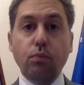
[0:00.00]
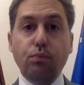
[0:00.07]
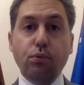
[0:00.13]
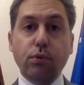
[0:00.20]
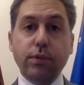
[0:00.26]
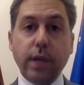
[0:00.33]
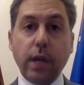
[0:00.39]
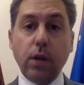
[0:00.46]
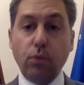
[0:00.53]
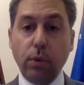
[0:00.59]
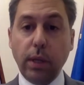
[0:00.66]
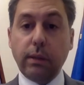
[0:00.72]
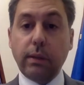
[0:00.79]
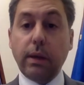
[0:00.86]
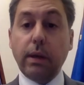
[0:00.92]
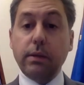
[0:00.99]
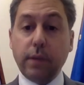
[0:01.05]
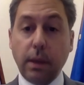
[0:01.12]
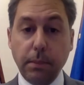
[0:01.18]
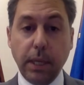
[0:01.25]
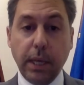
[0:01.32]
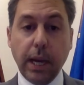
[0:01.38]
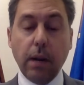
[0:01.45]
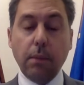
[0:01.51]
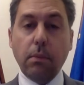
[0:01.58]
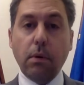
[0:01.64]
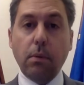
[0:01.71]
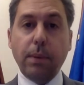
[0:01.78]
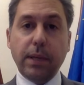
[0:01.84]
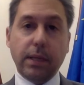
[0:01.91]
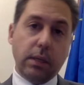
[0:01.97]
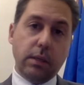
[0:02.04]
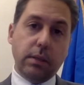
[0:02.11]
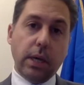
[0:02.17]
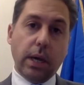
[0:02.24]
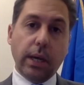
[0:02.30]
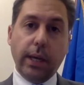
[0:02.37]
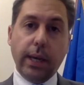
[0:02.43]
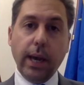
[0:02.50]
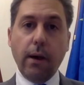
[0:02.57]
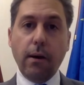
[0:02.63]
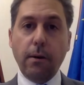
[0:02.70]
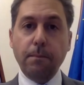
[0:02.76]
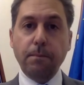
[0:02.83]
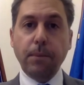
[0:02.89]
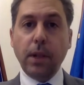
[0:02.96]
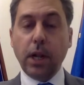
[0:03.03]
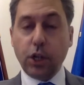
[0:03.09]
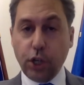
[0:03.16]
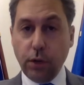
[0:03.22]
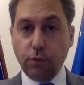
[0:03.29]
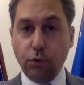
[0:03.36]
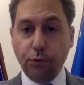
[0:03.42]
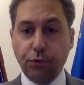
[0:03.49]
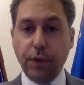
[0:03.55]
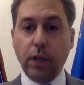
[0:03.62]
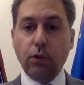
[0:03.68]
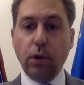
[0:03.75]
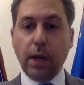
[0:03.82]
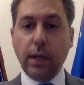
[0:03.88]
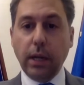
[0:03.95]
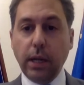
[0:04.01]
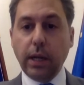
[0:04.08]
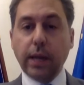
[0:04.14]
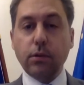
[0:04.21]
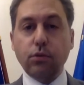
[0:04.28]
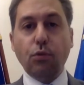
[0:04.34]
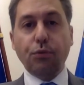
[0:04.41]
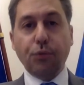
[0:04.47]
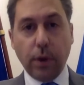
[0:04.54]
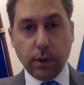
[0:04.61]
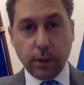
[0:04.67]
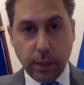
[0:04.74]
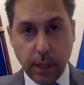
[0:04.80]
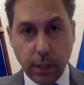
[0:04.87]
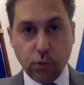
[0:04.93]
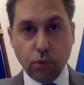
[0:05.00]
would also like to use this opportunity to thank Patricia Ricard,